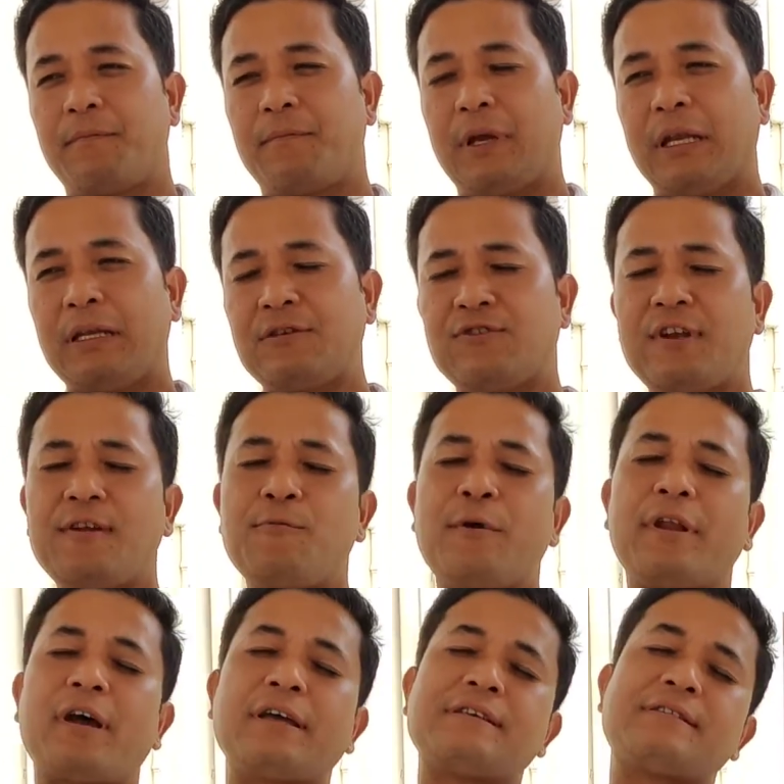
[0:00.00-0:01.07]
Initially,
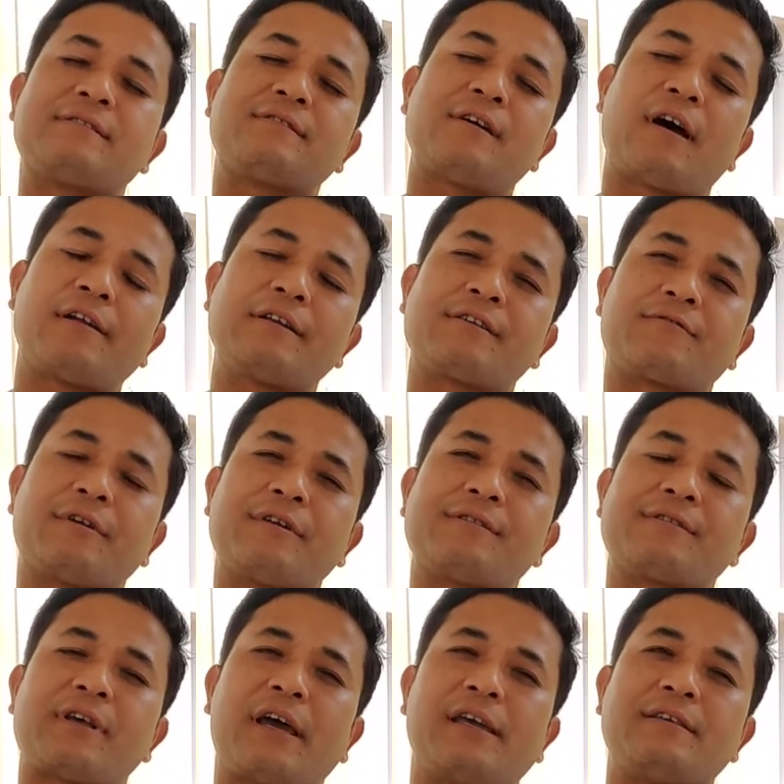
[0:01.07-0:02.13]
when I started
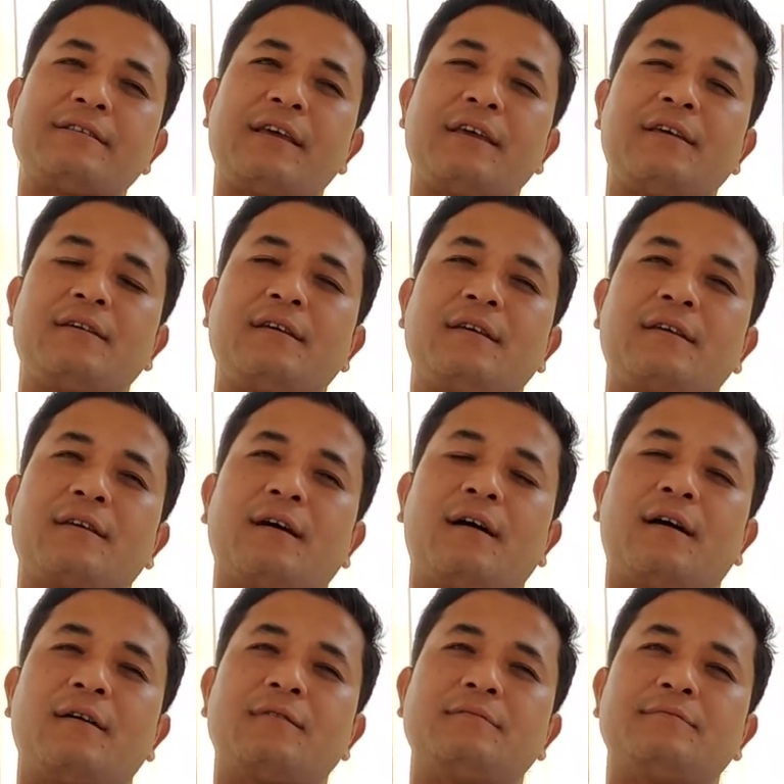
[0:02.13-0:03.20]
criticizing
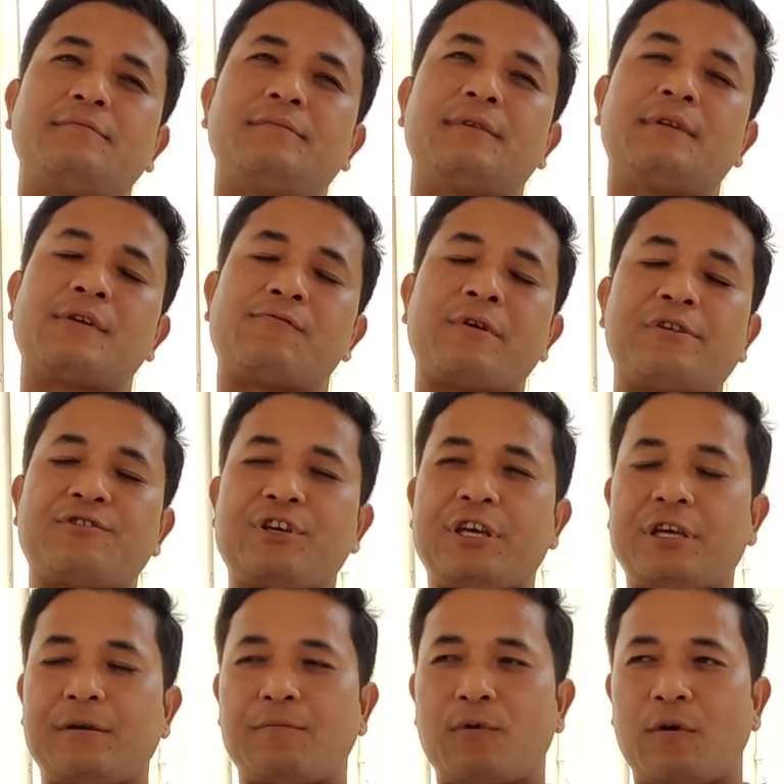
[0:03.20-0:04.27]
the
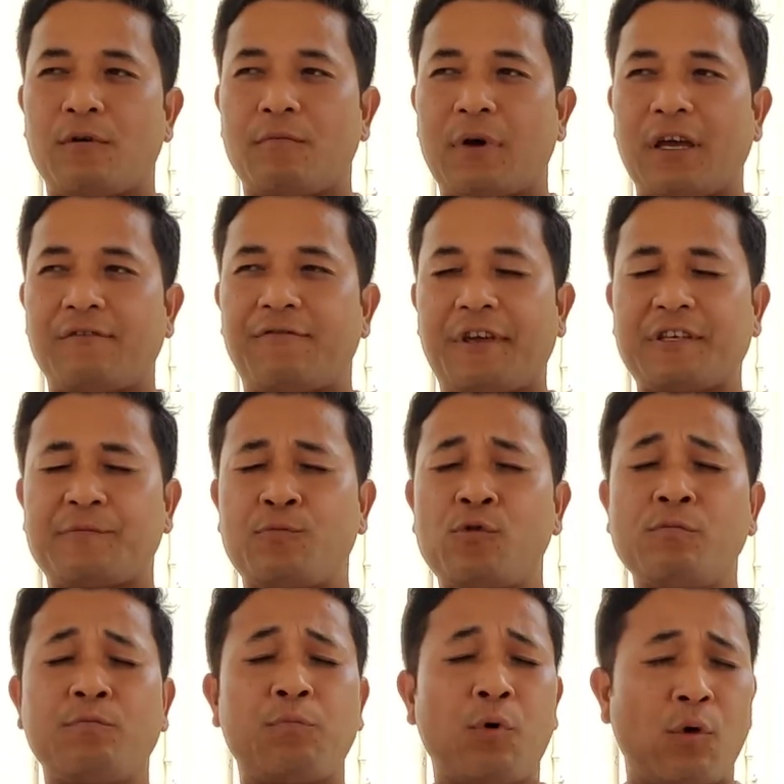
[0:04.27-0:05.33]
regime on my Facebook
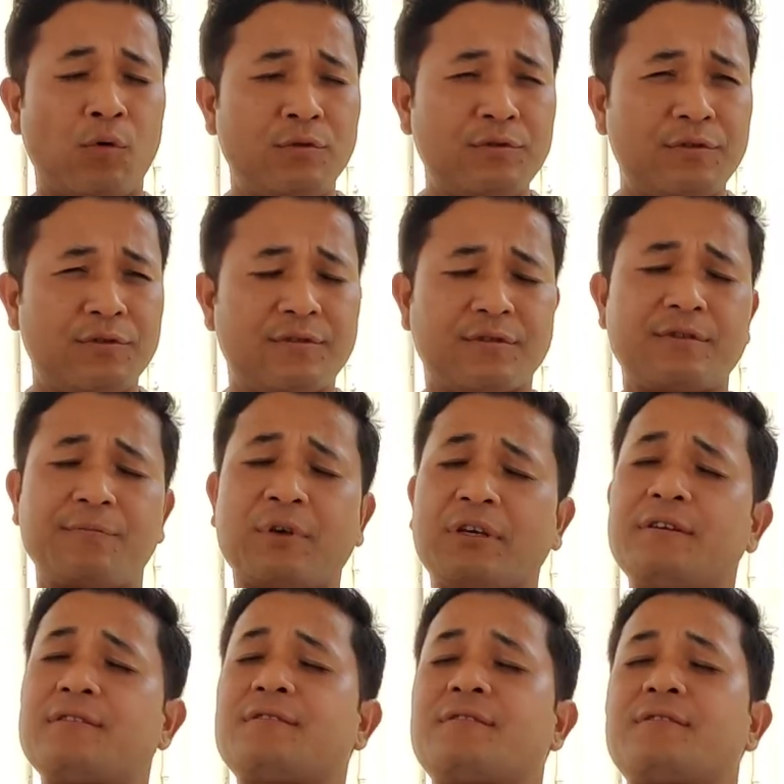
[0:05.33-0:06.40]
posts,
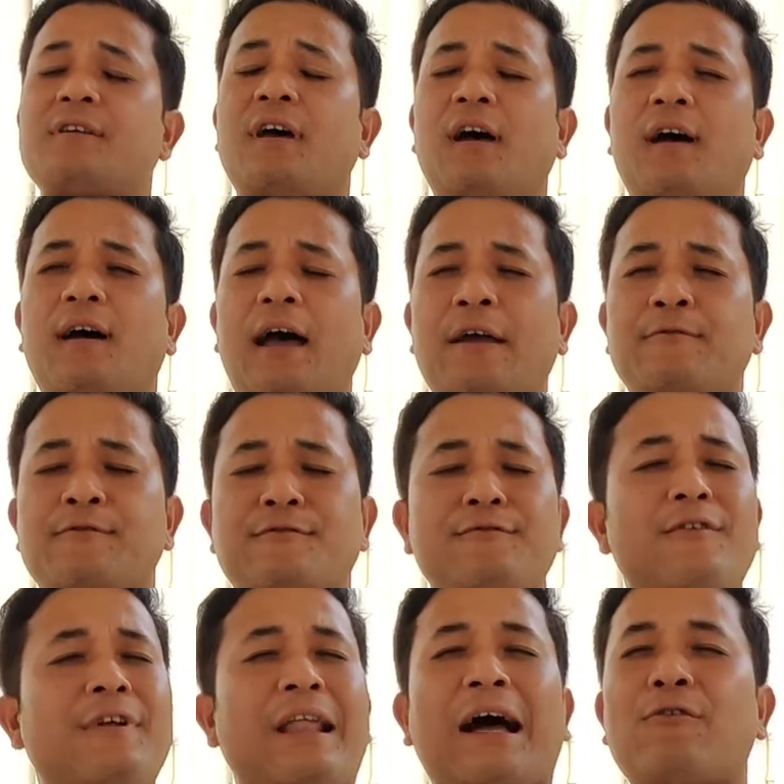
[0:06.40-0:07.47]
because I was
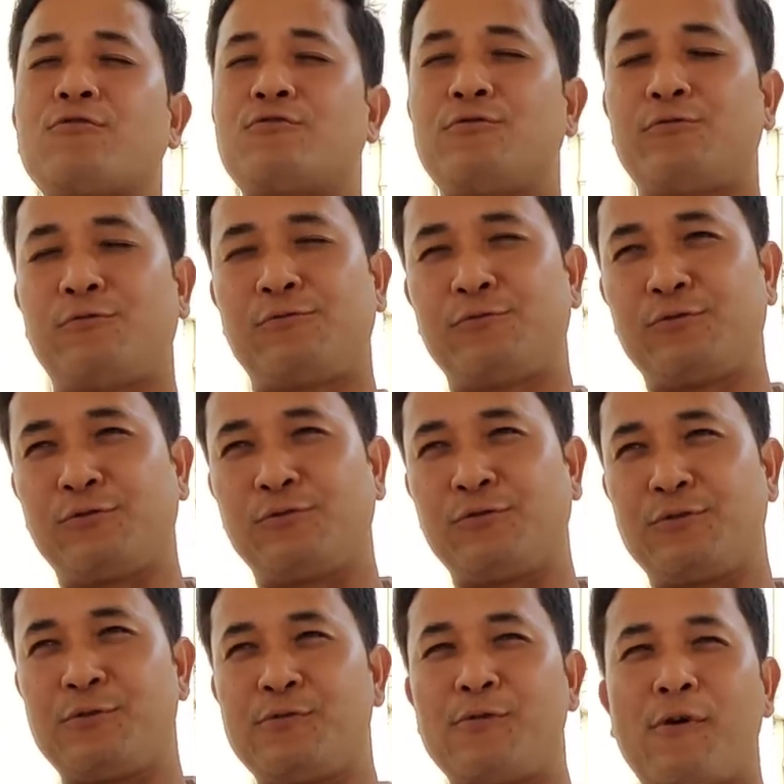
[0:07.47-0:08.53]
not allowed to
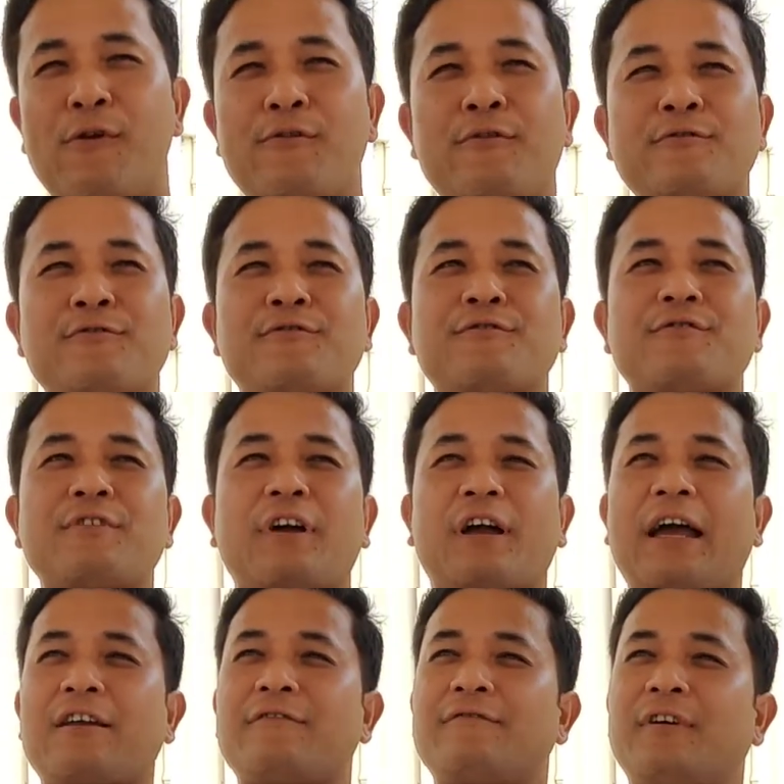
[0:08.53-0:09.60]
do all those
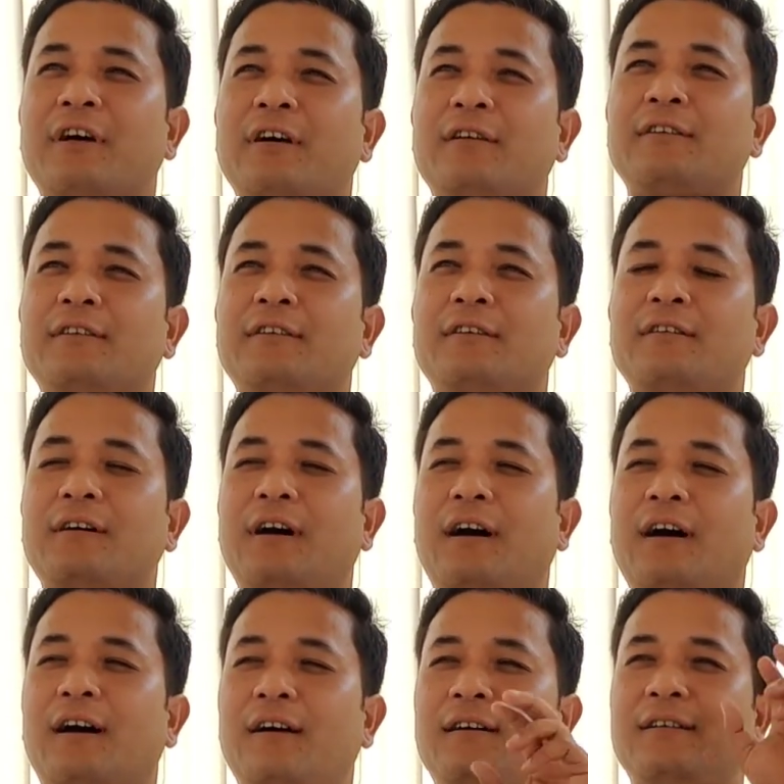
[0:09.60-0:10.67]
kind of
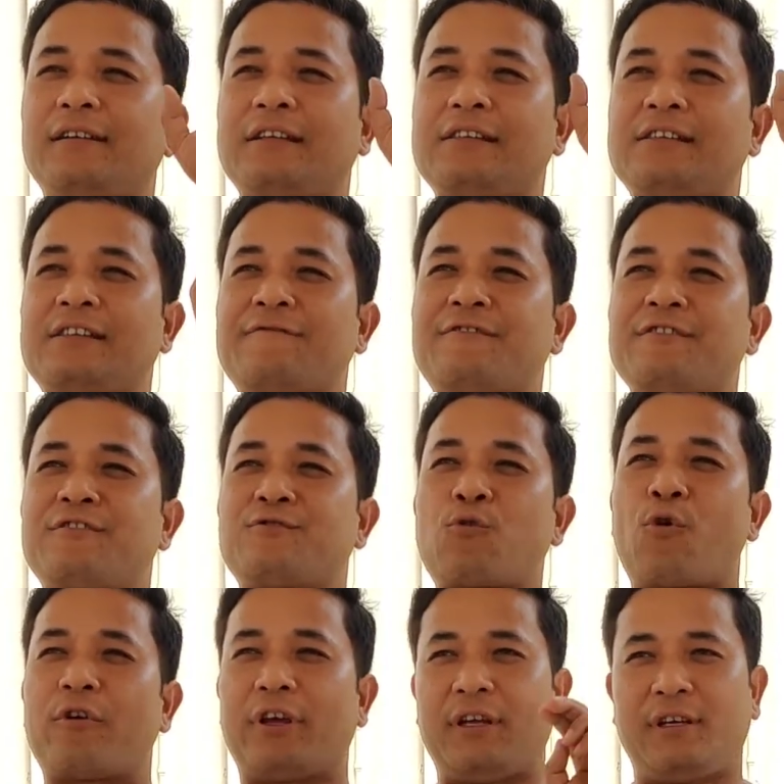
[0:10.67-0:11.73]
little different
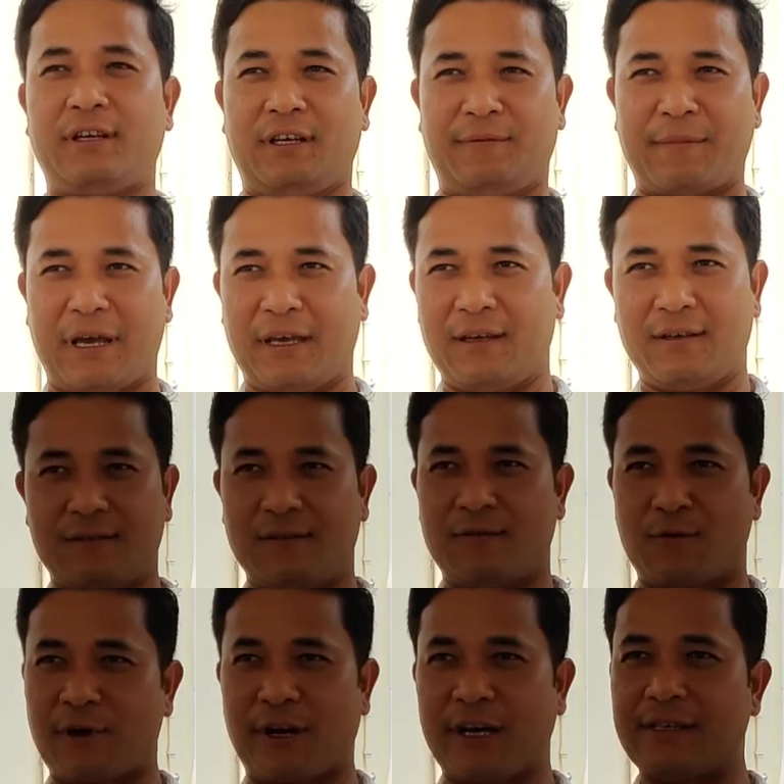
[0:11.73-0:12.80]
story in my
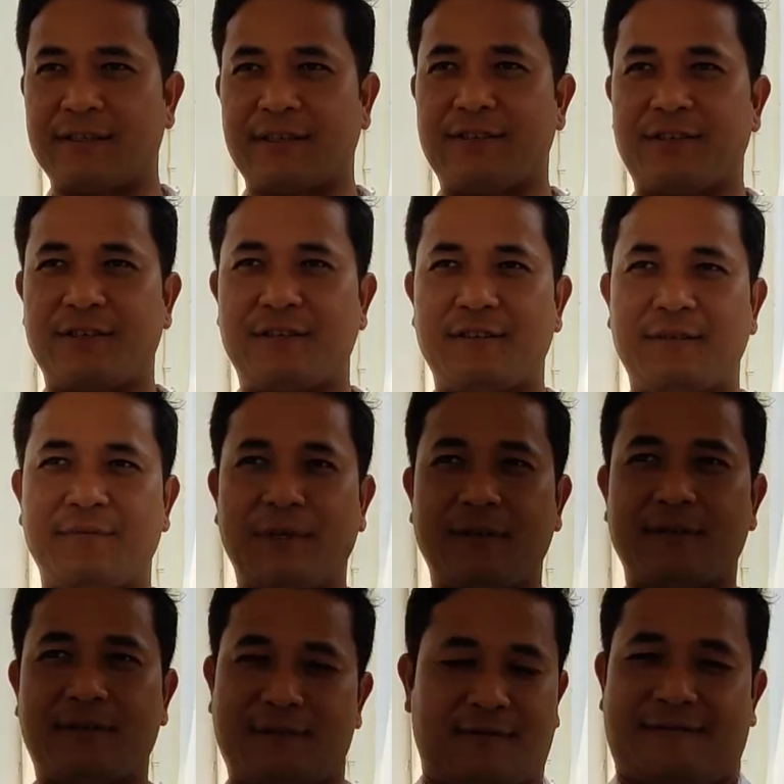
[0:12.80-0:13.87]
organization,
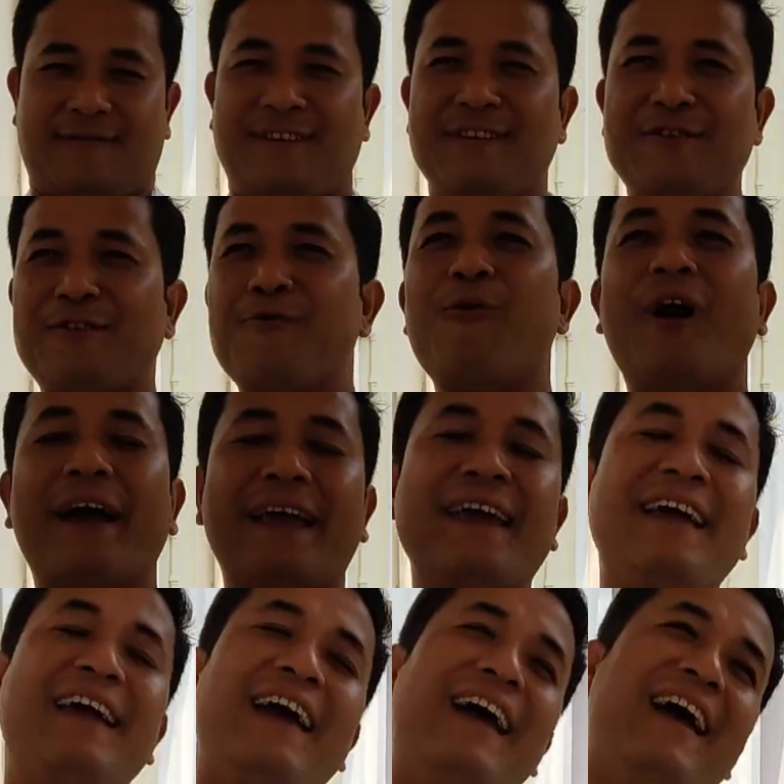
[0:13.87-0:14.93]
because you know why.
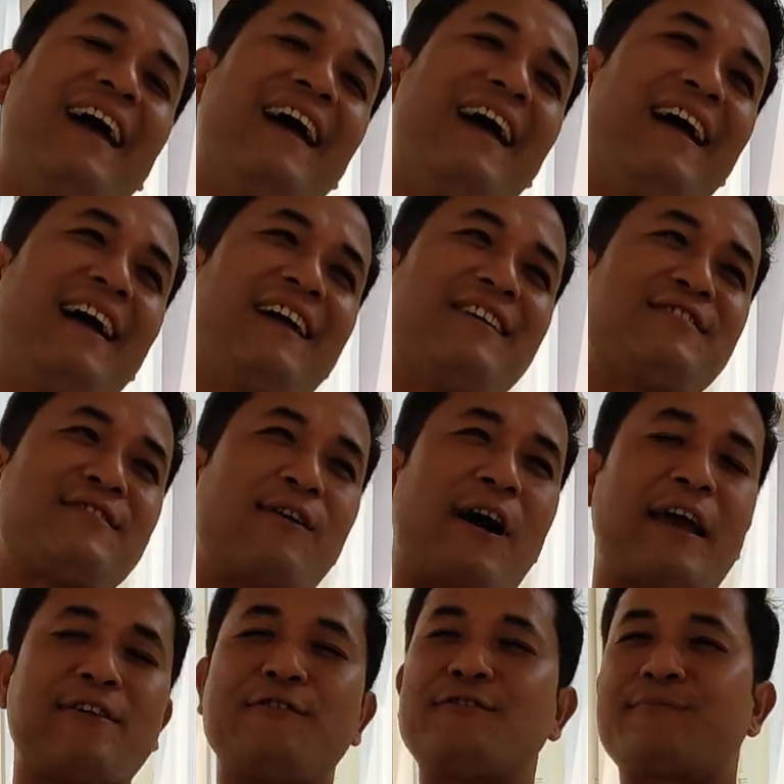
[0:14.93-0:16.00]
So I
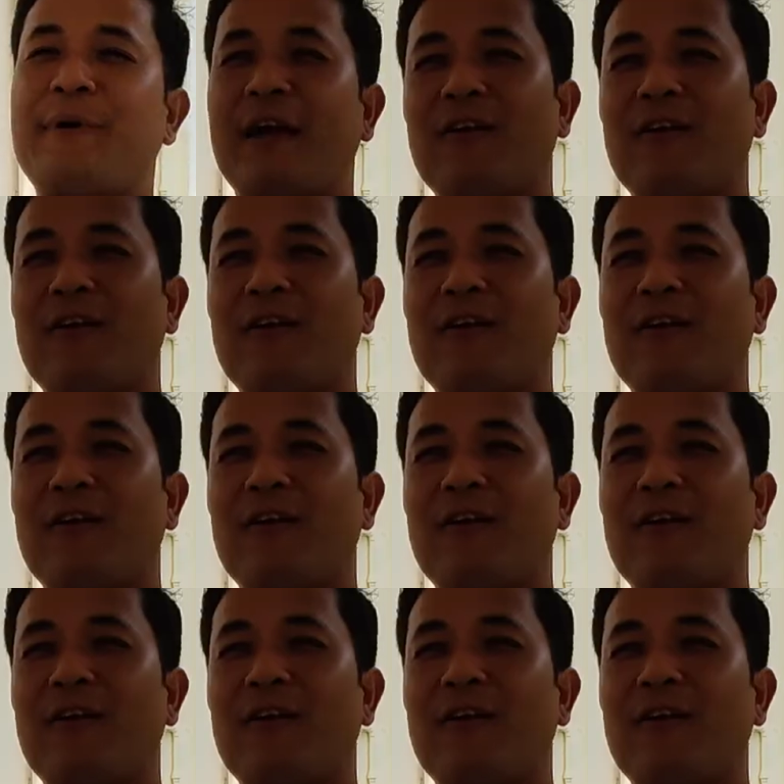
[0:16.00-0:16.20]
use my